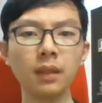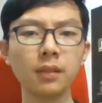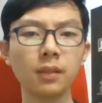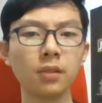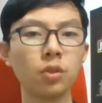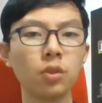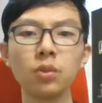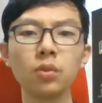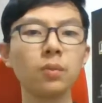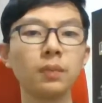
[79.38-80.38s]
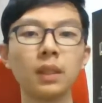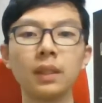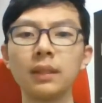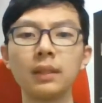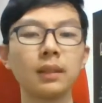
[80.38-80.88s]
Nothing too
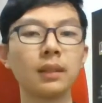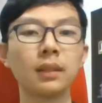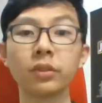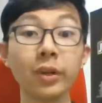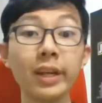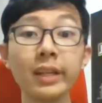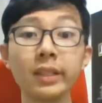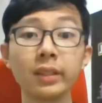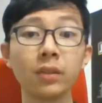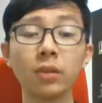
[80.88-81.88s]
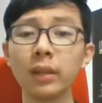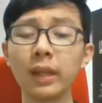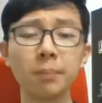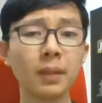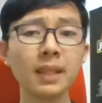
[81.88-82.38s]
great,
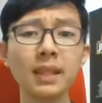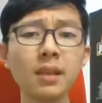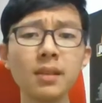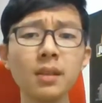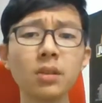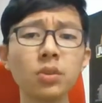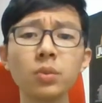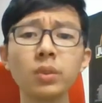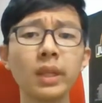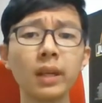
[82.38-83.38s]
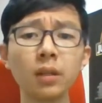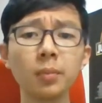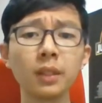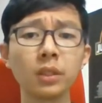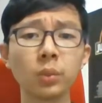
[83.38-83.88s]
but nothing too
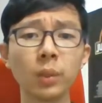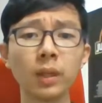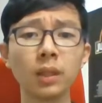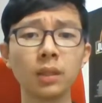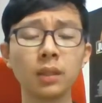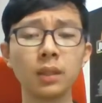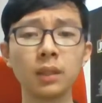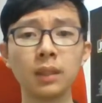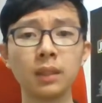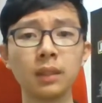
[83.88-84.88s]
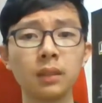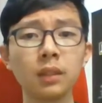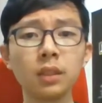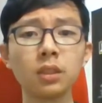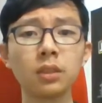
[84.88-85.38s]
terrible as well.
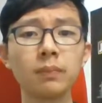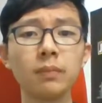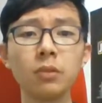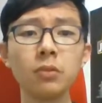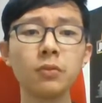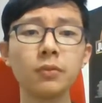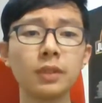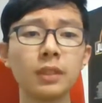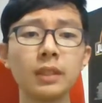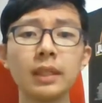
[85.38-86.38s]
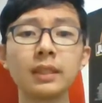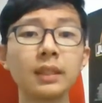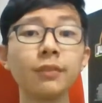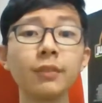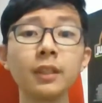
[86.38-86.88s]
This movie
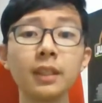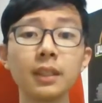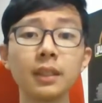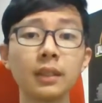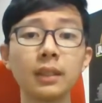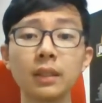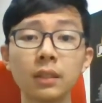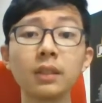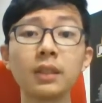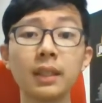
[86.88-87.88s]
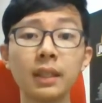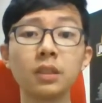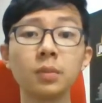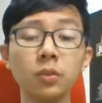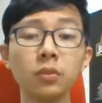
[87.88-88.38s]
is definitely a good
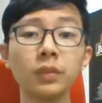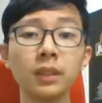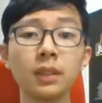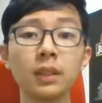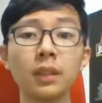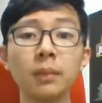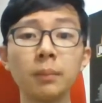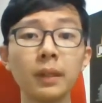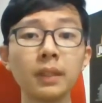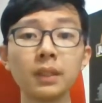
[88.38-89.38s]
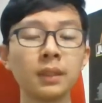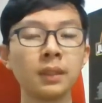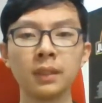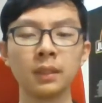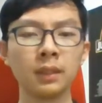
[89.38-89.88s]
kids movie, but
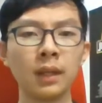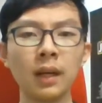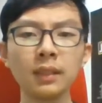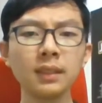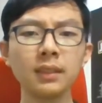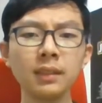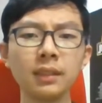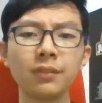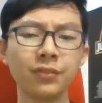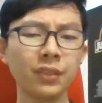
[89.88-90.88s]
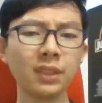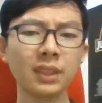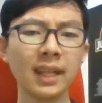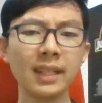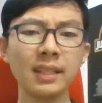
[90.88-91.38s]
honestly, it
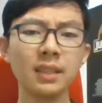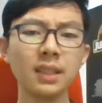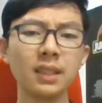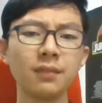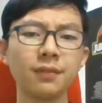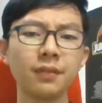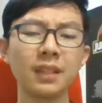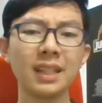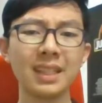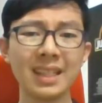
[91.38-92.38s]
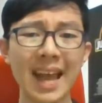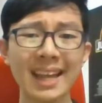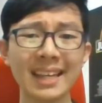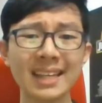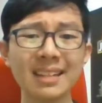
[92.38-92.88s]
feels kind of
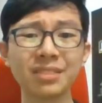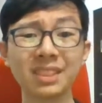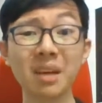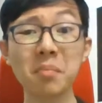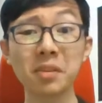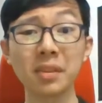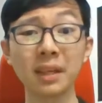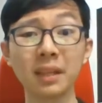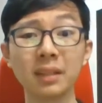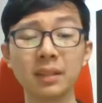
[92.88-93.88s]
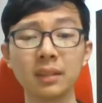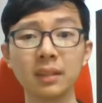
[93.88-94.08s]
lacking of something.